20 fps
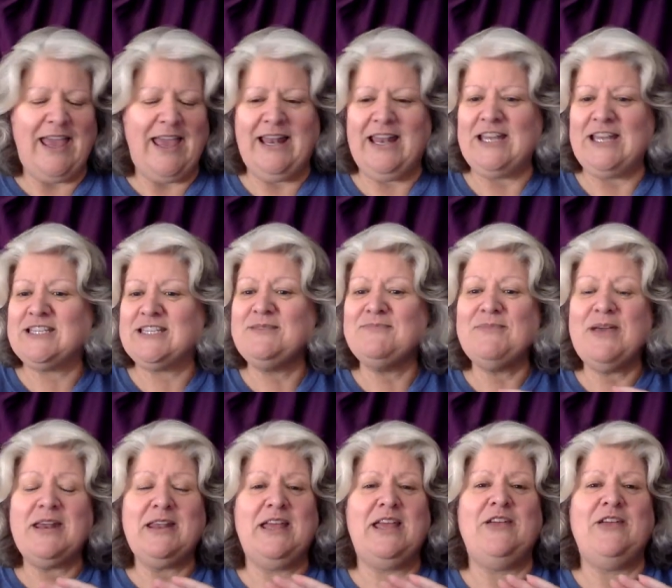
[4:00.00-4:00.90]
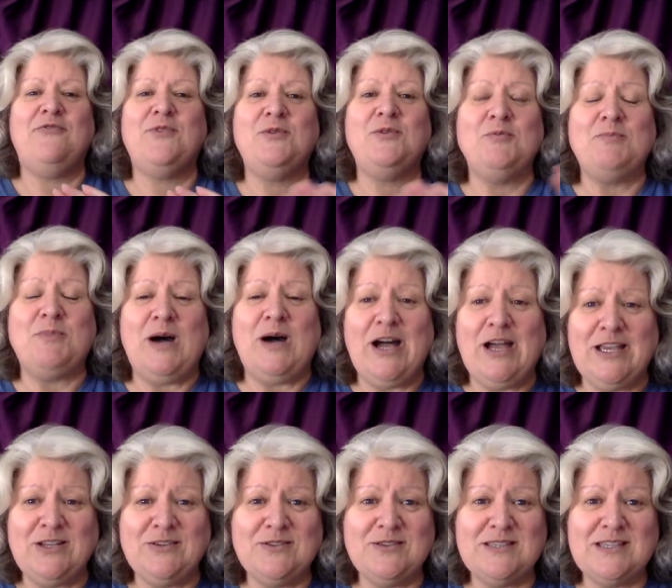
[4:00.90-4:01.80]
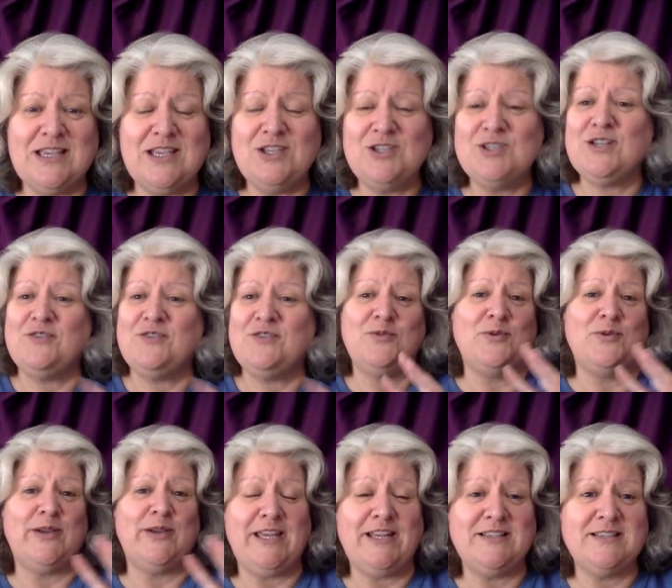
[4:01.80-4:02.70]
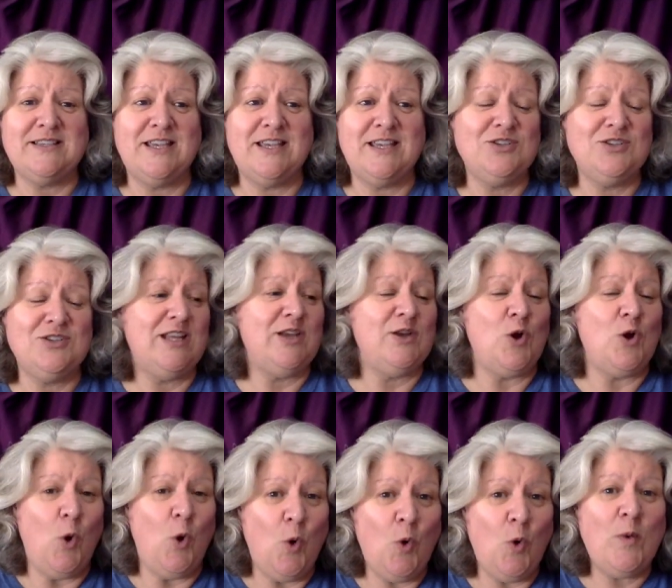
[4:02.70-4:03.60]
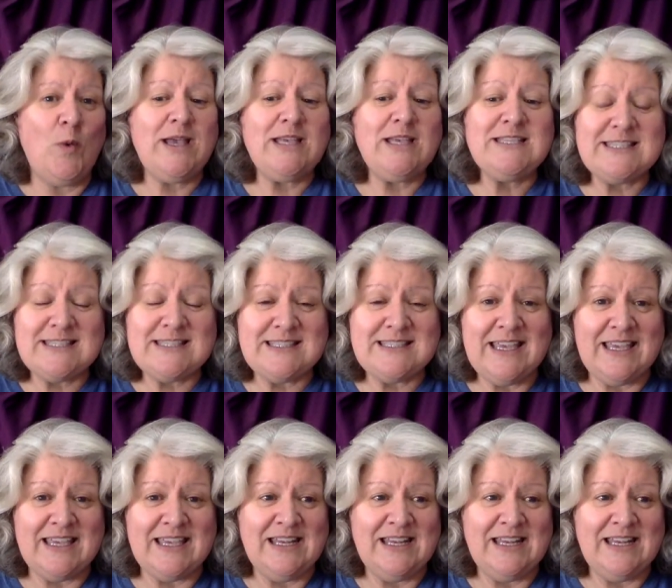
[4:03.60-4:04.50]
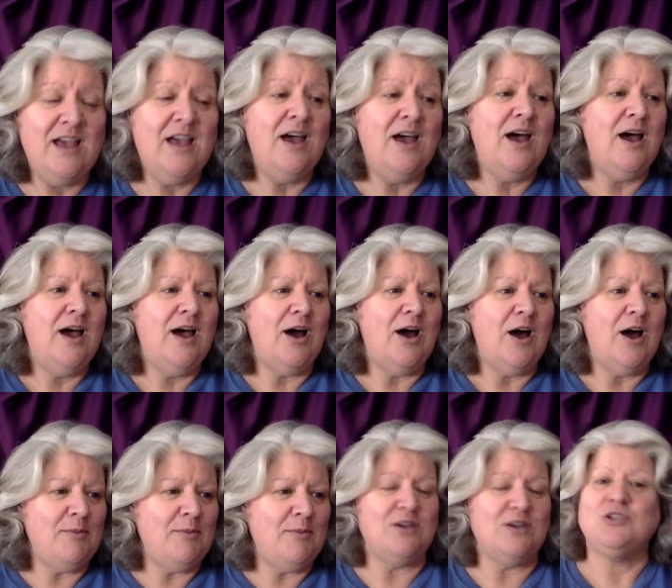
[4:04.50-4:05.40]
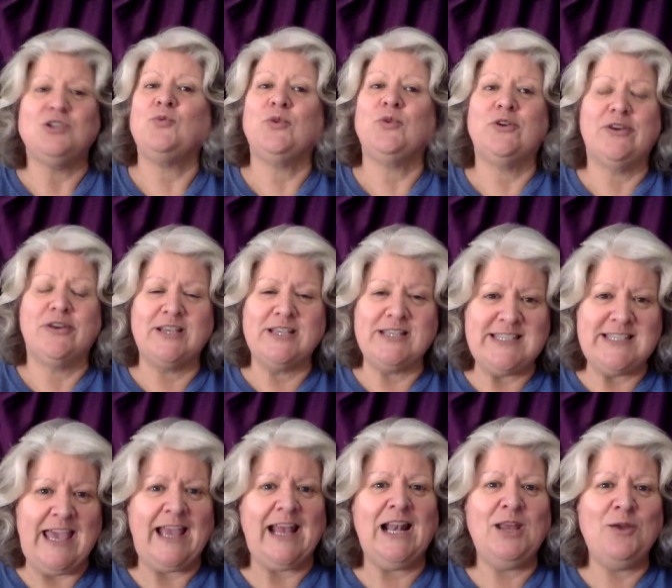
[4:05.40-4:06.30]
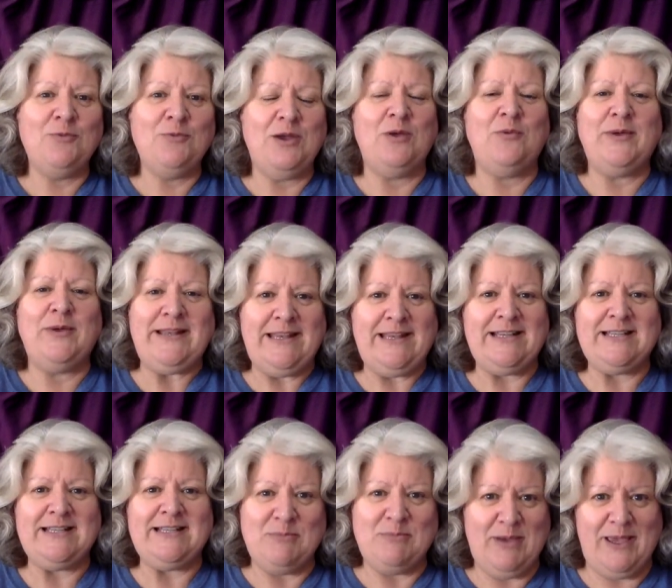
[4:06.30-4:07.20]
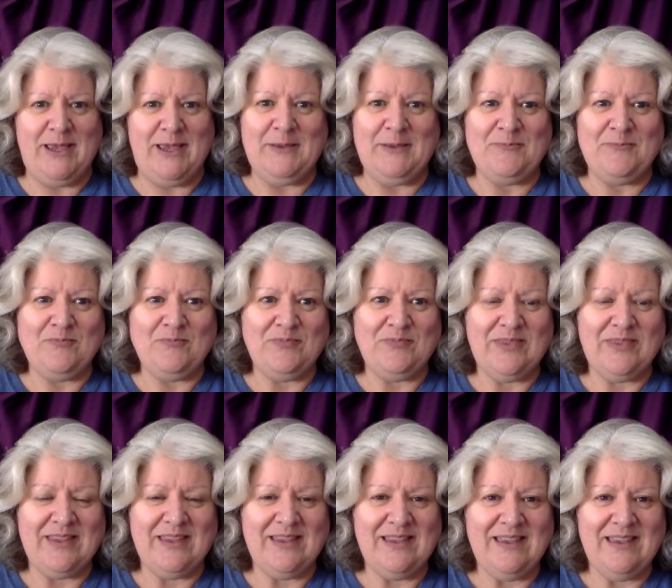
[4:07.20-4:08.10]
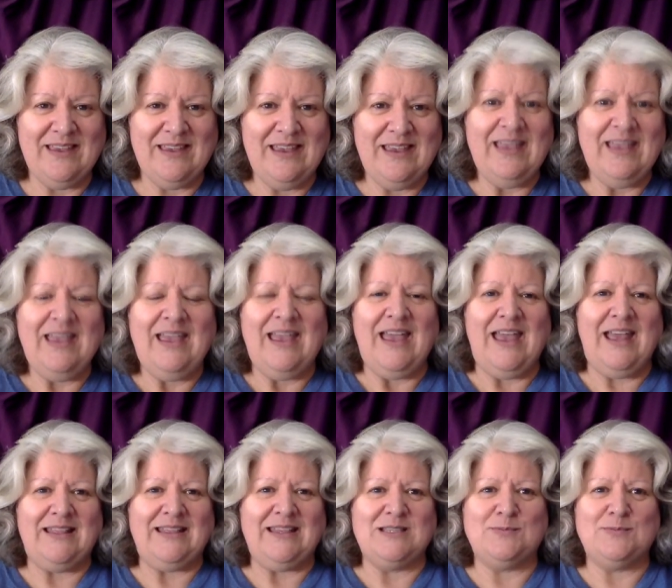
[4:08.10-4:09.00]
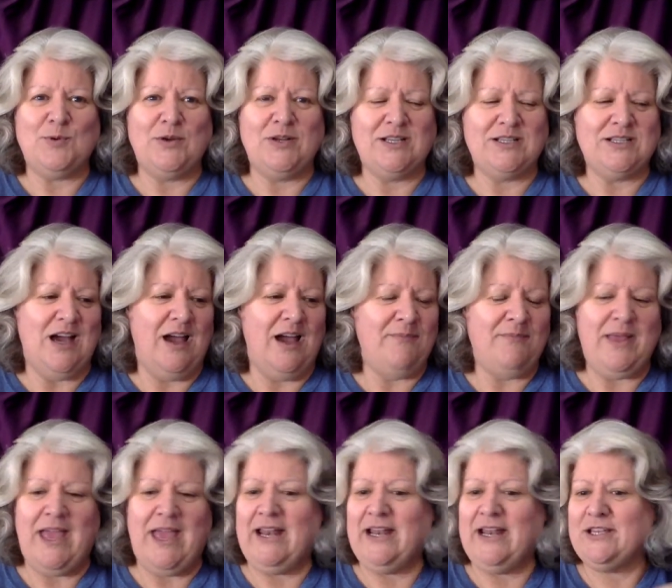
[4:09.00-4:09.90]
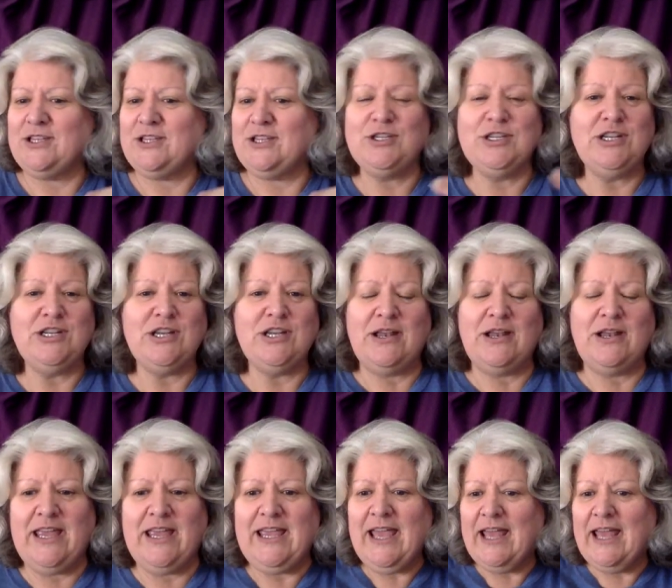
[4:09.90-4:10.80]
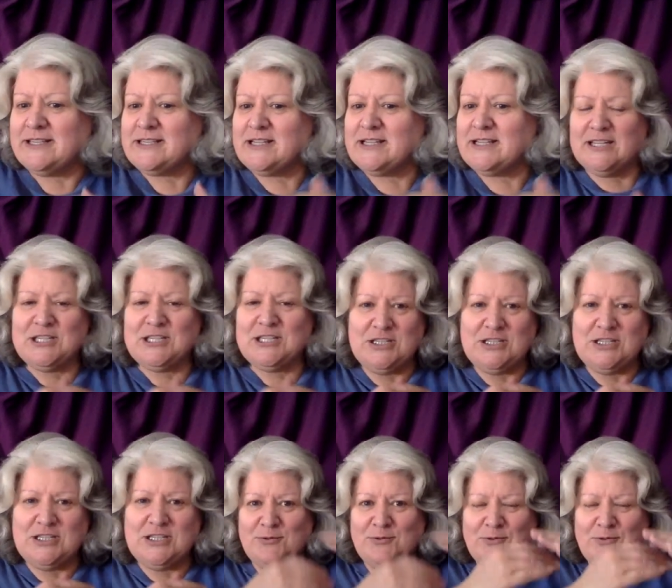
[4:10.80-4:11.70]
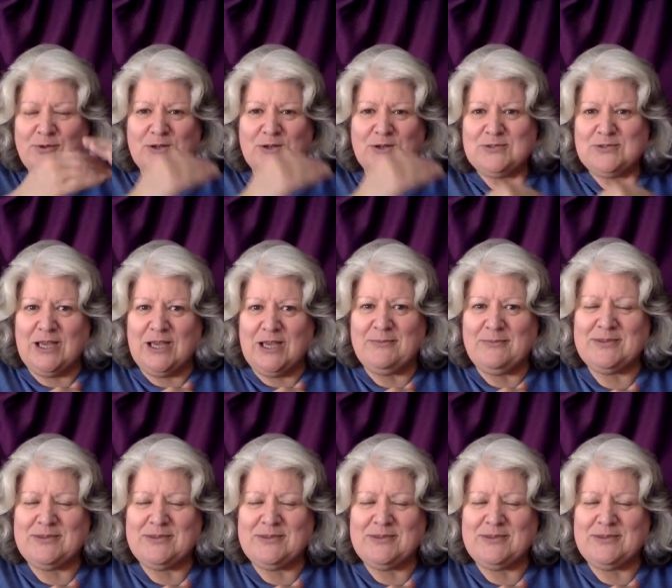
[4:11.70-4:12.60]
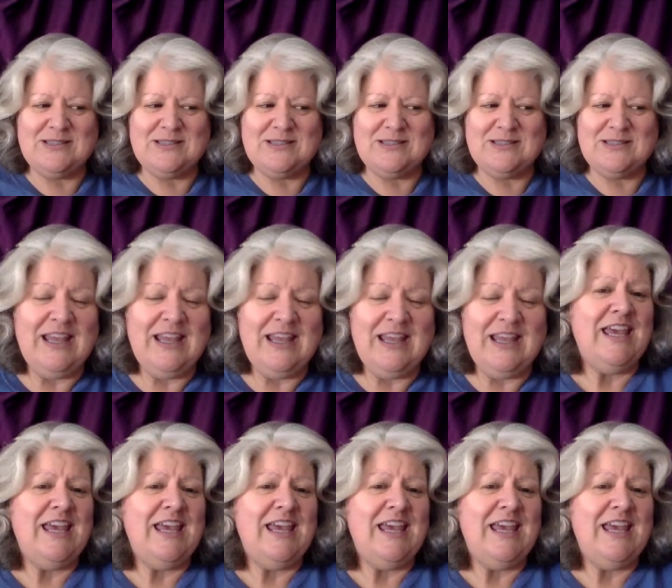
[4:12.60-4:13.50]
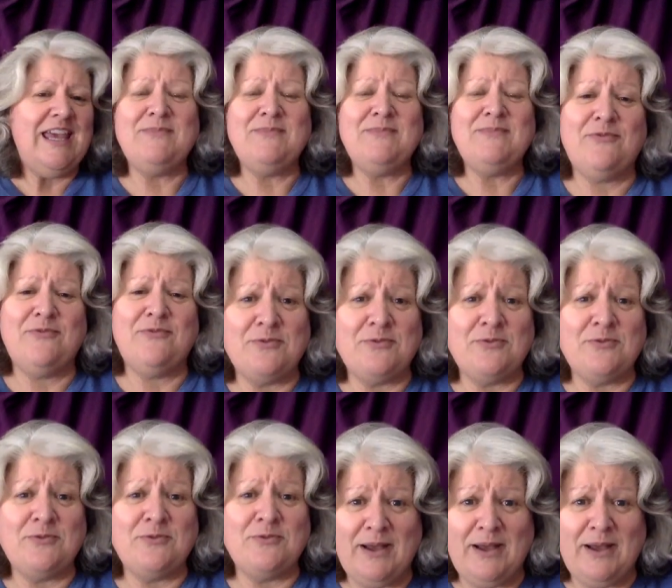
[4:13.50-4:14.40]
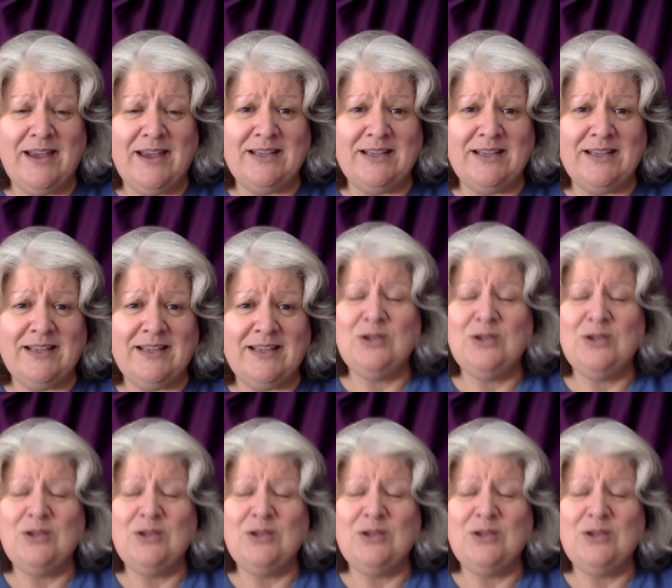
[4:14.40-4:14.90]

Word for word: and it didn't matter if we were behind on schedule, if we were ahead of schedule, he always said, oh my gosh, we're exactly where we need to be at this point in time. And you didn't, and he had his little agenda there with all the little time thingies on it. It didn't matter if we were running behind